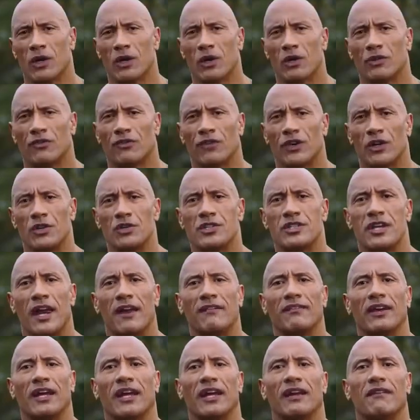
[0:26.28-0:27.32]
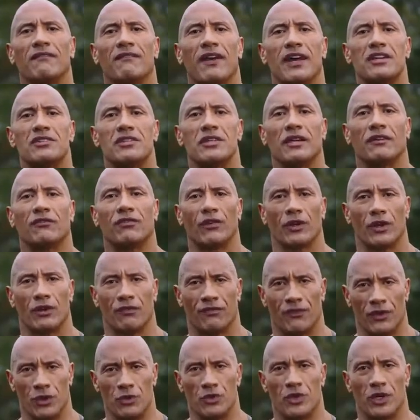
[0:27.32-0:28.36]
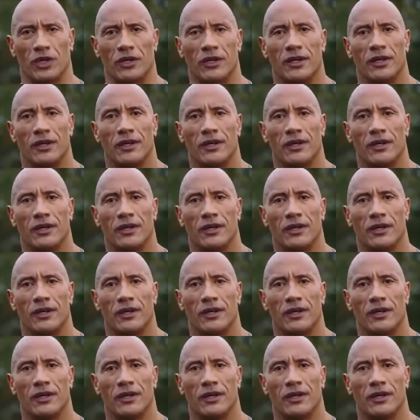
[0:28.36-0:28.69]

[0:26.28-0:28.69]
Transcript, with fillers: goes for your saving and investing for your future.